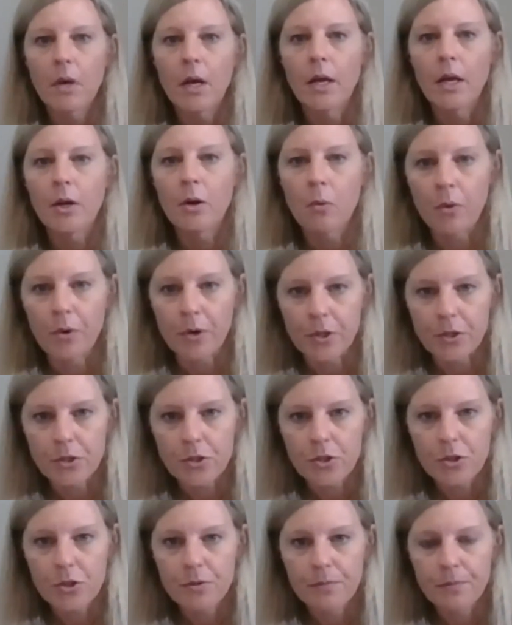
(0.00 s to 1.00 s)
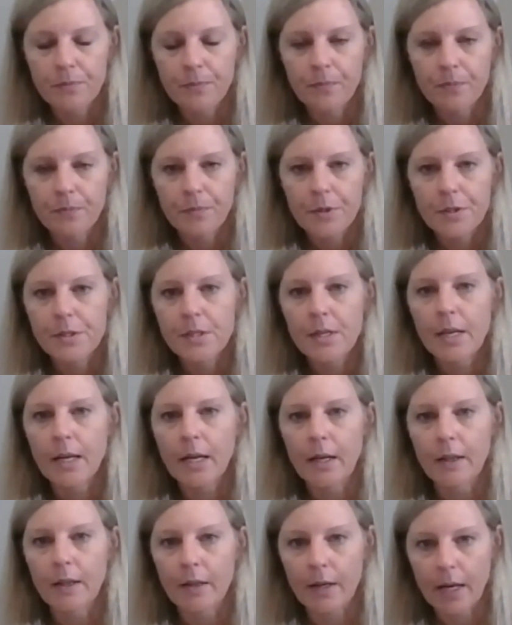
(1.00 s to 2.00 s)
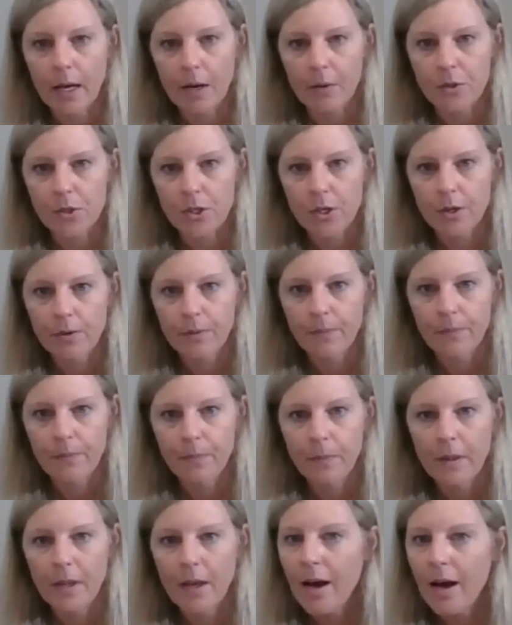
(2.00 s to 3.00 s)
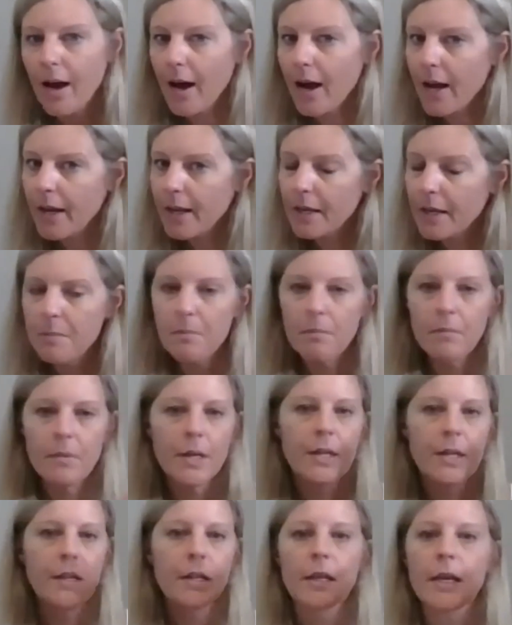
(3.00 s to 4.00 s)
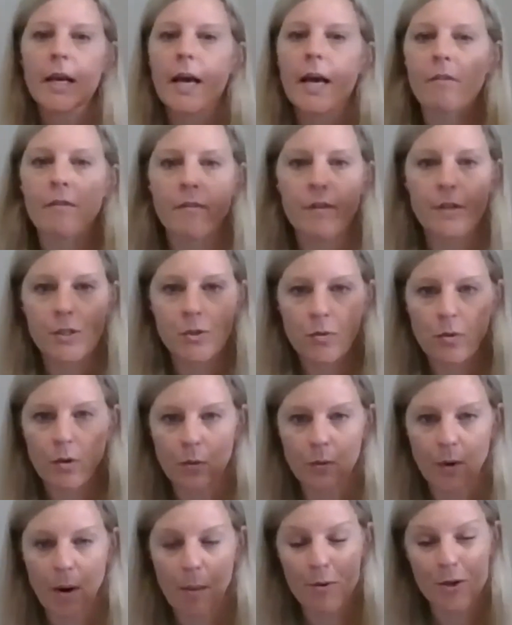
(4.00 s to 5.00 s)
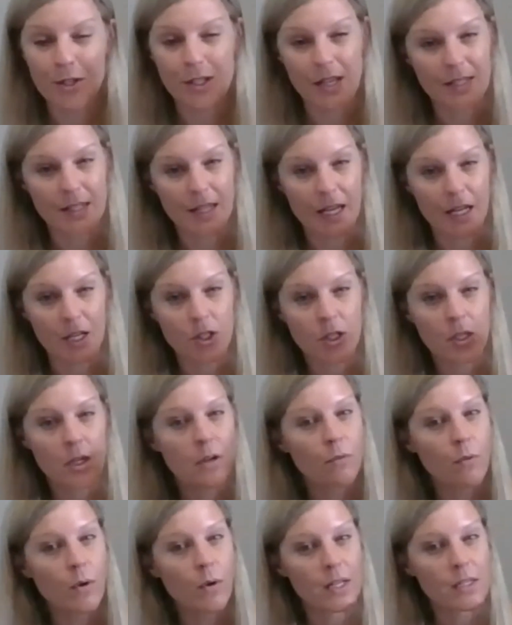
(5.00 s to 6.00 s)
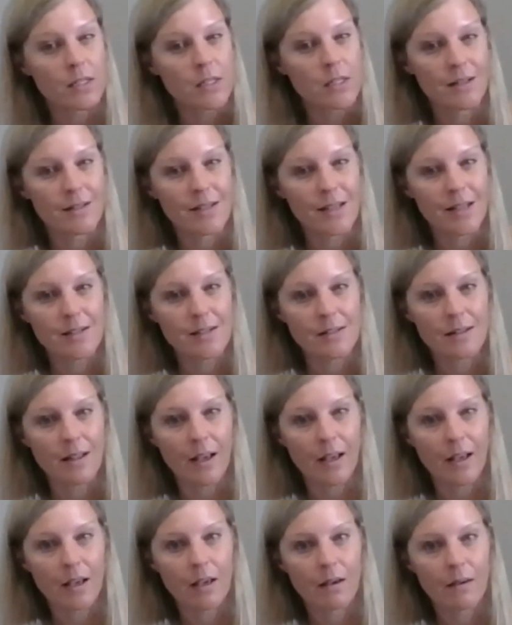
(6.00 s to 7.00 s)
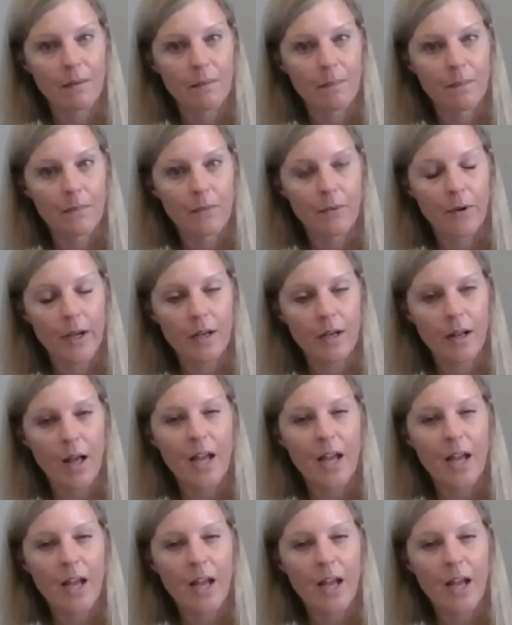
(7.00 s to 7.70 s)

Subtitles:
an orange sitting on the counter, I immediately have a visual representation of what it's going to taste like. Right?